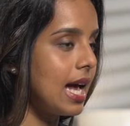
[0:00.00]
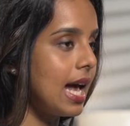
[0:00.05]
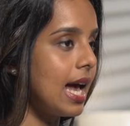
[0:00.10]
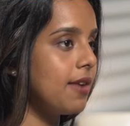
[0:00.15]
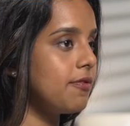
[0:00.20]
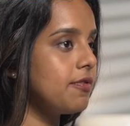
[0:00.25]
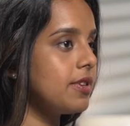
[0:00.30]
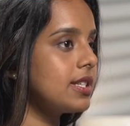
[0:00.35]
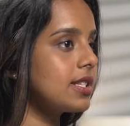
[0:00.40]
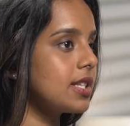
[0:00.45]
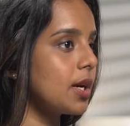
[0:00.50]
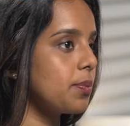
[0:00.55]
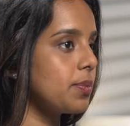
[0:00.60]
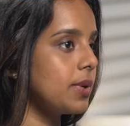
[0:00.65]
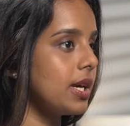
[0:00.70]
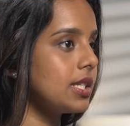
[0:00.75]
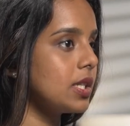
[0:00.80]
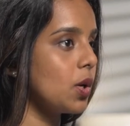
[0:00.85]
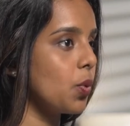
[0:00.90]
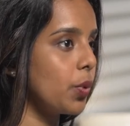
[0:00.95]
Every
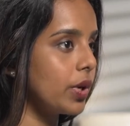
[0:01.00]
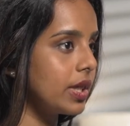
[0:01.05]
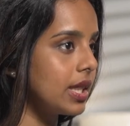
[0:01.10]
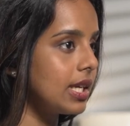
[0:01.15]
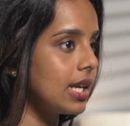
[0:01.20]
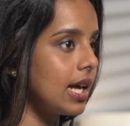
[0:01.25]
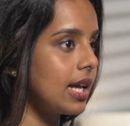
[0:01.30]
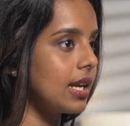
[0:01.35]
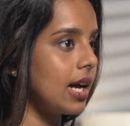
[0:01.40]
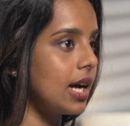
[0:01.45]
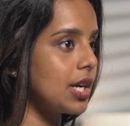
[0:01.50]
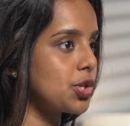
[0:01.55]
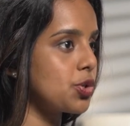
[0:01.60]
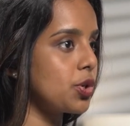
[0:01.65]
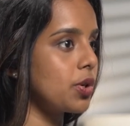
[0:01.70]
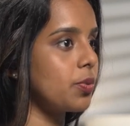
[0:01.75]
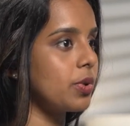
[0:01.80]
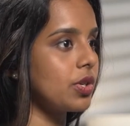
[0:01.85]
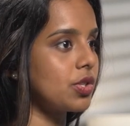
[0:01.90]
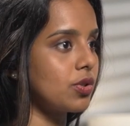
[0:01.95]
subnet within an
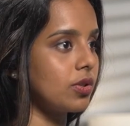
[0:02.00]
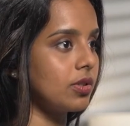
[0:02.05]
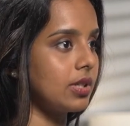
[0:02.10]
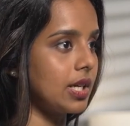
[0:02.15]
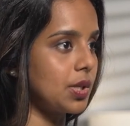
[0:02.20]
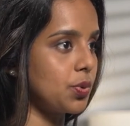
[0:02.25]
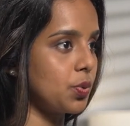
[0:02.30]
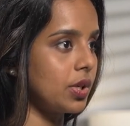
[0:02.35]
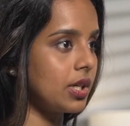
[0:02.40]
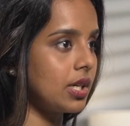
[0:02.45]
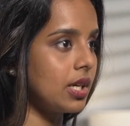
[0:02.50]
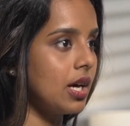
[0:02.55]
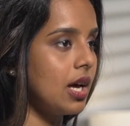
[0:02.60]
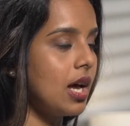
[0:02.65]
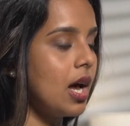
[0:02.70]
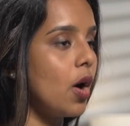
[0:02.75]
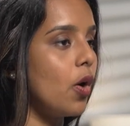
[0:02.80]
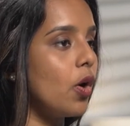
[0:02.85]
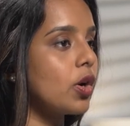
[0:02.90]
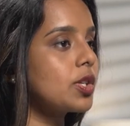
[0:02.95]
Azure virtual network
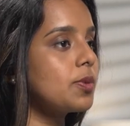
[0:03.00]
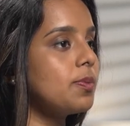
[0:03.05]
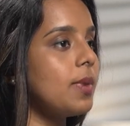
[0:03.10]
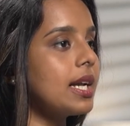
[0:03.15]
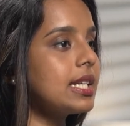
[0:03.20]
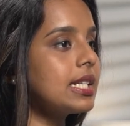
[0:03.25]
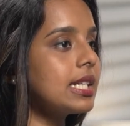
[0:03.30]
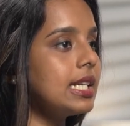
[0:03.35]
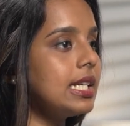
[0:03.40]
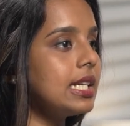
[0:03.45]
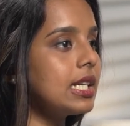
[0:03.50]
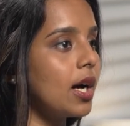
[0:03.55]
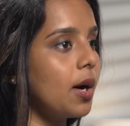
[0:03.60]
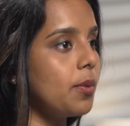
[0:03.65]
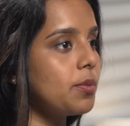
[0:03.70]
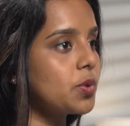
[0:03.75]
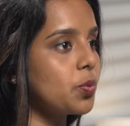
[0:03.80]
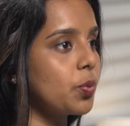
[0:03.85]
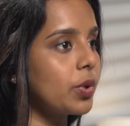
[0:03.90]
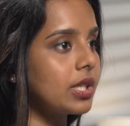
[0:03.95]
automatically
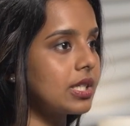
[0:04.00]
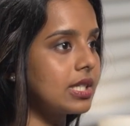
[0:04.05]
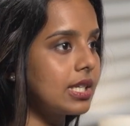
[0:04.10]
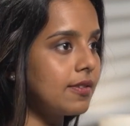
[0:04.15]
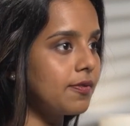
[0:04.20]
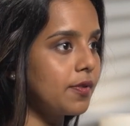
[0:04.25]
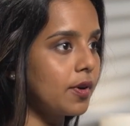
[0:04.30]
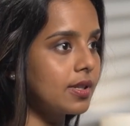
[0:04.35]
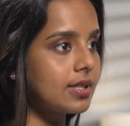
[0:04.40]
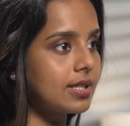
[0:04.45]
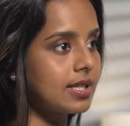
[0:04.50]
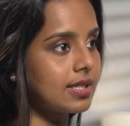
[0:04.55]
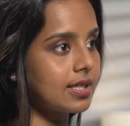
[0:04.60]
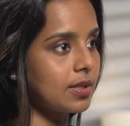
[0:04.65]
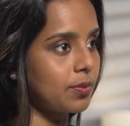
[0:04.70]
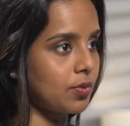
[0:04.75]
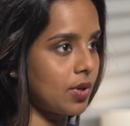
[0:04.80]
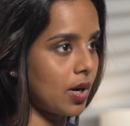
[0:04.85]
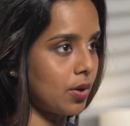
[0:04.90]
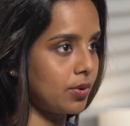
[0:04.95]
comes with default
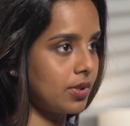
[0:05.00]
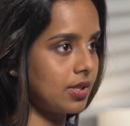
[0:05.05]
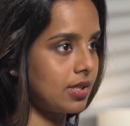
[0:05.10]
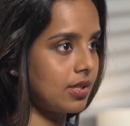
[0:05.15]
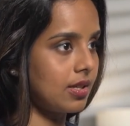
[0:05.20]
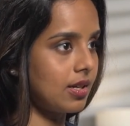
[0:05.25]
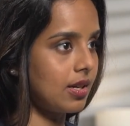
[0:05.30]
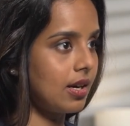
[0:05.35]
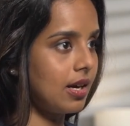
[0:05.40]
system routes.